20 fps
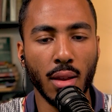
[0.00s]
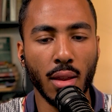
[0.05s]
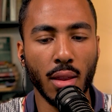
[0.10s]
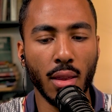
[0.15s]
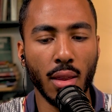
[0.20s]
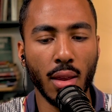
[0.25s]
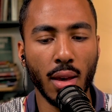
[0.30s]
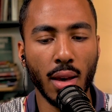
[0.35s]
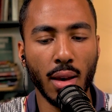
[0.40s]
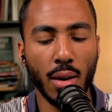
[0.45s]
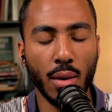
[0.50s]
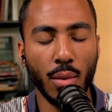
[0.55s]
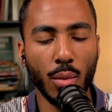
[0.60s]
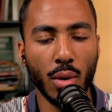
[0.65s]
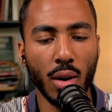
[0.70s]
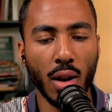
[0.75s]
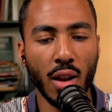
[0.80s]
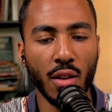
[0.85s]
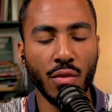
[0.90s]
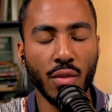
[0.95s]
that
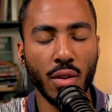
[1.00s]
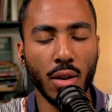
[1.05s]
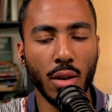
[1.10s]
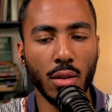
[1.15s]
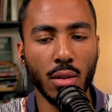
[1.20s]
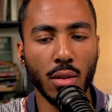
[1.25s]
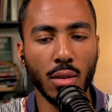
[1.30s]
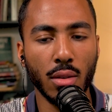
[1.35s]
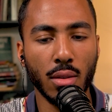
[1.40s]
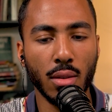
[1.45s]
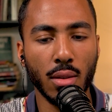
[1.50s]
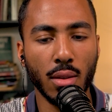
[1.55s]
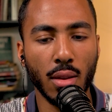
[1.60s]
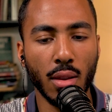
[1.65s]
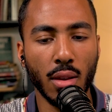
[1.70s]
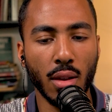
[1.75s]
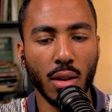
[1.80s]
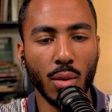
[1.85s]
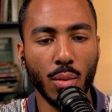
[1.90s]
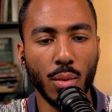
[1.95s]
where I felt
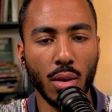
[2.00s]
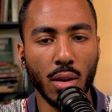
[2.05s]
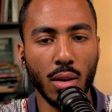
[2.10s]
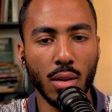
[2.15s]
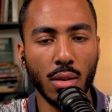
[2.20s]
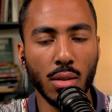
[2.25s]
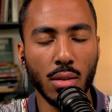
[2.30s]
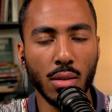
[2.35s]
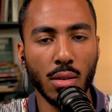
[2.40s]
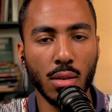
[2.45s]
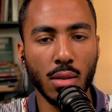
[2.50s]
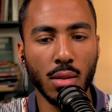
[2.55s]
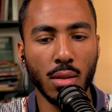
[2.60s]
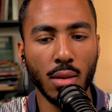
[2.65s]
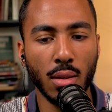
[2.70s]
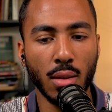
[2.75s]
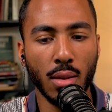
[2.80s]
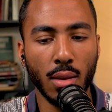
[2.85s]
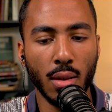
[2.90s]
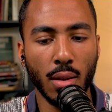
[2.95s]
there was
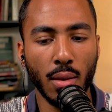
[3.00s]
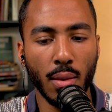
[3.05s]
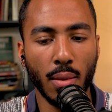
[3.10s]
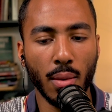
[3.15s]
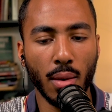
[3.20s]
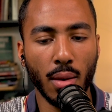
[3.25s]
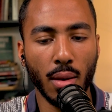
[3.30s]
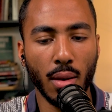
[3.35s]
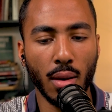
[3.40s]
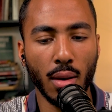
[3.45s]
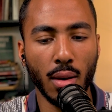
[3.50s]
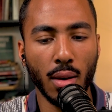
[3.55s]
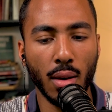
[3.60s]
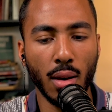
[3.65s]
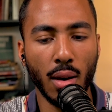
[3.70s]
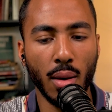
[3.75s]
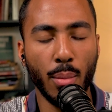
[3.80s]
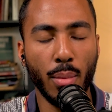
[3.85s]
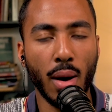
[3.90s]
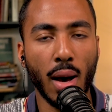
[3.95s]

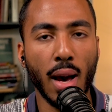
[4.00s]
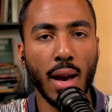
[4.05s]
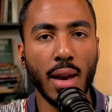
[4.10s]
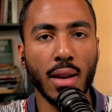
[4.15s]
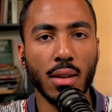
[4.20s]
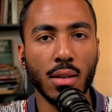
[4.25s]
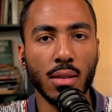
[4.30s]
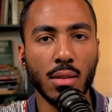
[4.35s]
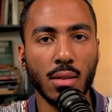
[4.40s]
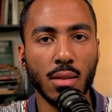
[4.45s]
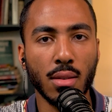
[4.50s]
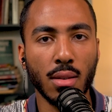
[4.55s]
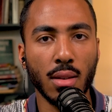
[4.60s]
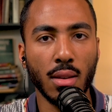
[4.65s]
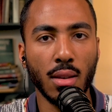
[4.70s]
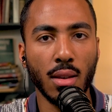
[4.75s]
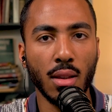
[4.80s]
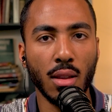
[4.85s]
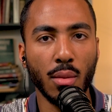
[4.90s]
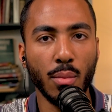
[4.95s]
a bias
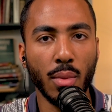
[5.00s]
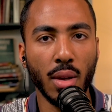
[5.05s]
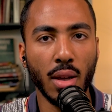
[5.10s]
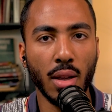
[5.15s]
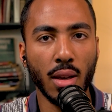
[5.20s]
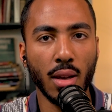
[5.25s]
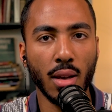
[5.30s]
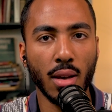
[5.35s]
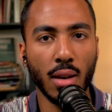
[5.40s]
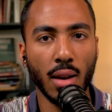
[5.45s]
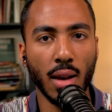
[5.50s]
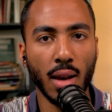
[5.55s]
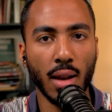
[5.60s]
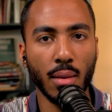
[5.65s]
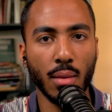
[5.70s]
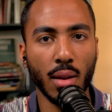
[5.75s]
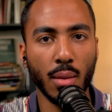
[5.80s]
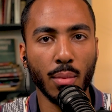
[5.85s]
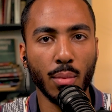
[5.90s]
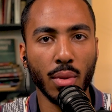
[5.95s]
in the media
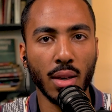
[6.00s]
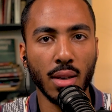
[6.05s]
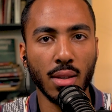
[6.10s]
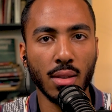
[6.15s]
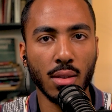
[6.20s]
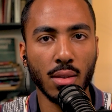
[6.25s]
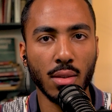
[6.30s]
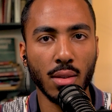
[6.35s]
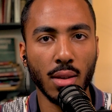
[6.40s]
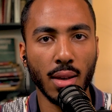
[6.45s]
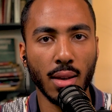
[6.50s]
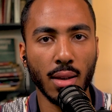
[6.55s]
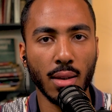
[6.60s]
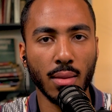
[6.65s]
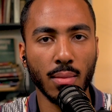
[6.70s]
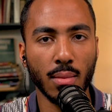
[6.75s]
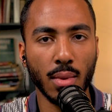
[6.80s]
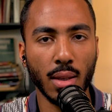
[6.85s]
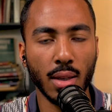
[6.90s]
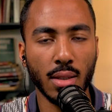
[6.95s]
at places like
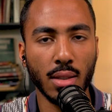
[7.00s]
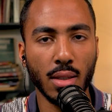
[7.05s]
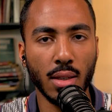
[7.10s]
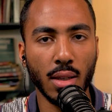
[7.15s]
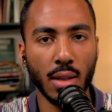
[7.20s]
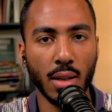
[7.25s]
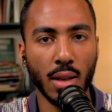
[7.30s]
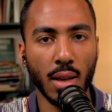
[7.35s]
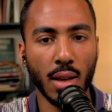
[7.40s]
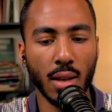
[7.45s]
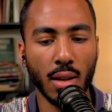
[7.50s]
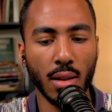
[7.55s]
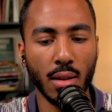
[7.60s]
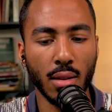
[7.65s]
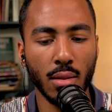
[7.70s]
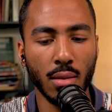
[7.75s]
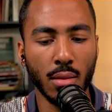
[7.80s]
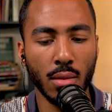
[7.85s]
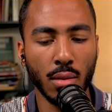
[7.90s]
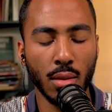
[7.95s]

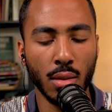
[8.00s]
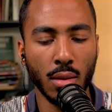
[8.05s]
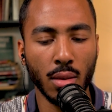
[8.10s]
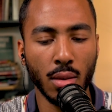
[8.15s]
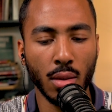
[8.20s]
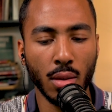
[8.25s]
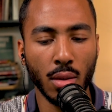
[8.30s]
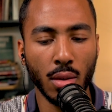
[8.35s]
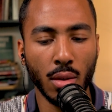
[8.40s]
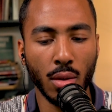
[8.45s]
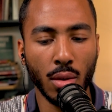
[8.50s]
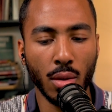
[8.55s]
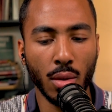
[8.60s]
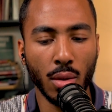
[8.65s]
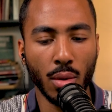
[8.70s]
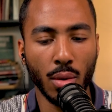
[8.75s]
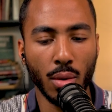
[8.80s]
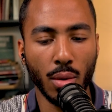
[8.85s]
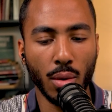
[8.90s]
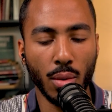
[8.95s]
CNN,
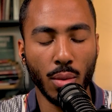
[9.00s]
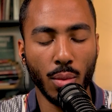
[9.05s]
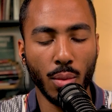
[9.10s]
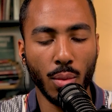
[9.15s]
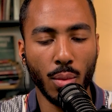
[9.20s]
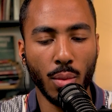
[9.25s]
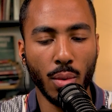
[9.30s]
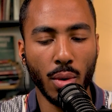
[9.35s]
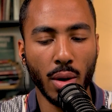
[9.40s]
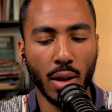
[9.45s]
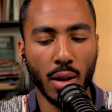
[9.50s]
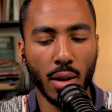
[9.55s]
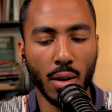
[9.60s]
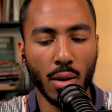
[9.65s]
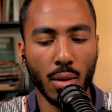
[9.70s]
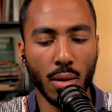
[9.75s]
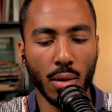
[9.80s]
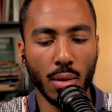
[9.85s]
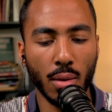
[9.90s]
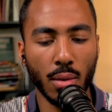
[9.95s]

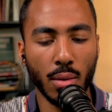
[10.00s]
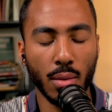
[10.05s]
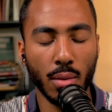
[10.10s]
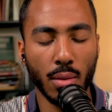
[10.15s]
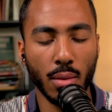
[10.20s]
where,